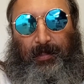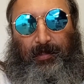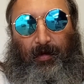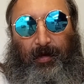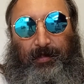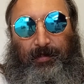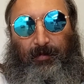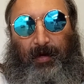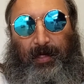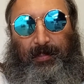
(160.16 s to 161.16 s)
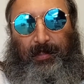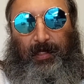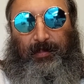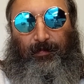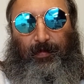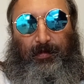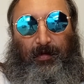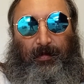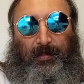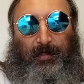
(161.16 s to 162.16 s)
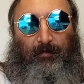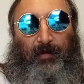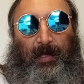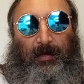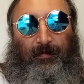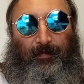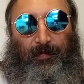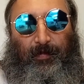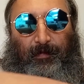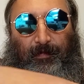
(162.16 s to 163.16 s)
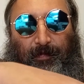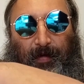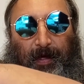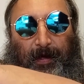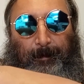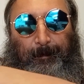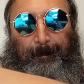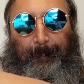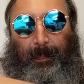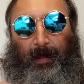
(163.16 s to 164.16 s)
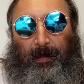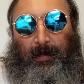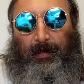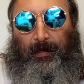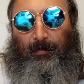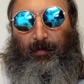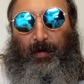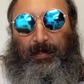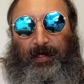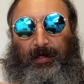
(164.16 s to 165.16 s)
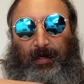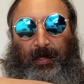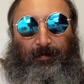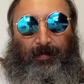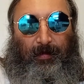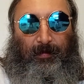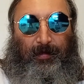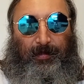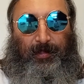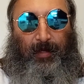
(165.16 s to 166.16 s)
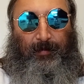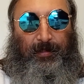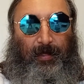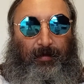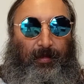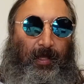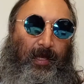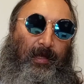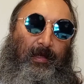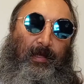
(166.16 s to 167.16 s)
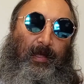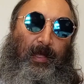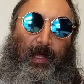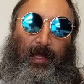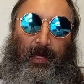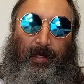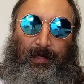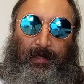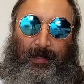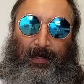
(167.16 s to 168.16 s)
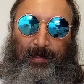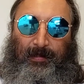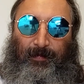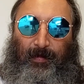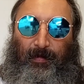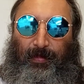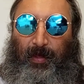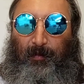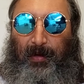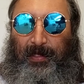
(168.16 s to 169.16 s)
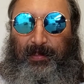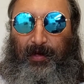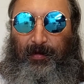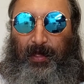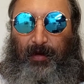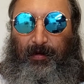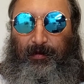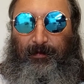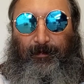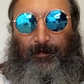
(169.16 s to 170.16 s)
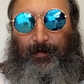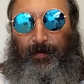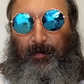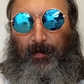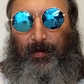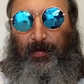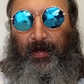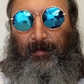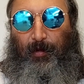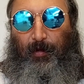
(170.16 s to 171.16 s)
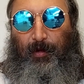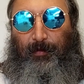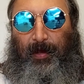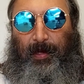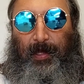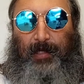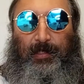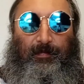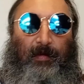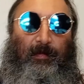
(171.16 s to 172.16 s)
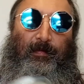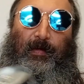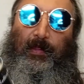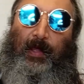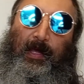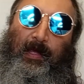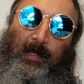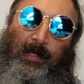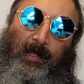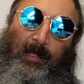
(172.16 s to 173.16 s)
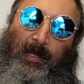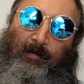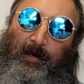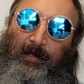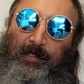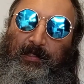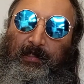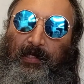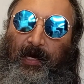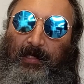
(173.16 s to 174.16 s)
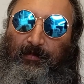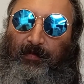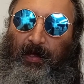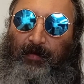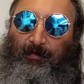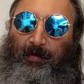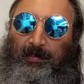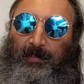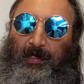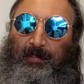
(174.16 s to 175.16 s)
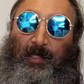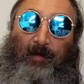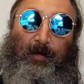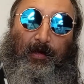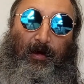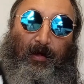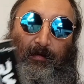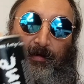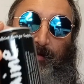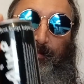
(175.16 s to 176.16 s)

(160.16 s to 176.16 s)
it's like it's a raised edge. It feels like there's a grain of, of um, rice underneath the, the seam, so thick. And it is a very thick plastic on there. I can feel my thumb hook it around the edge. It's very, very thick. Anyway, this, today's flavour is uh, cinnamon cola,